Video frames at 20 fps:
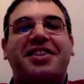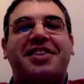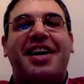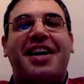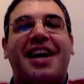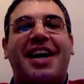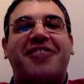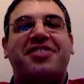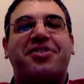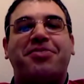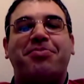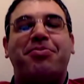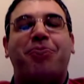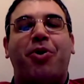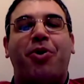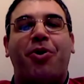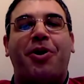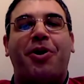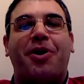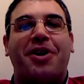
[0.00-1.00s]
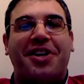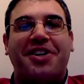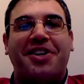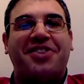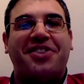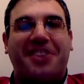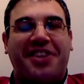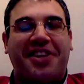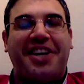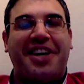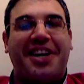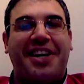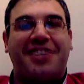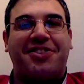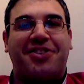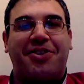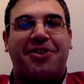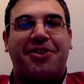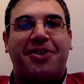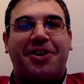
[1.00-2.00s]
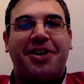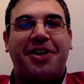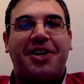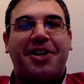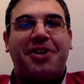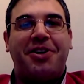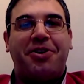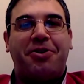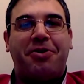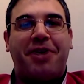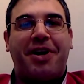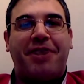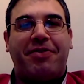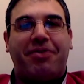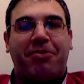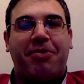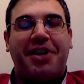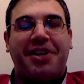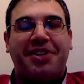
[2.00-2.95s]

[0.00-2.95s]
cutting taxes more isn't the answer. You have to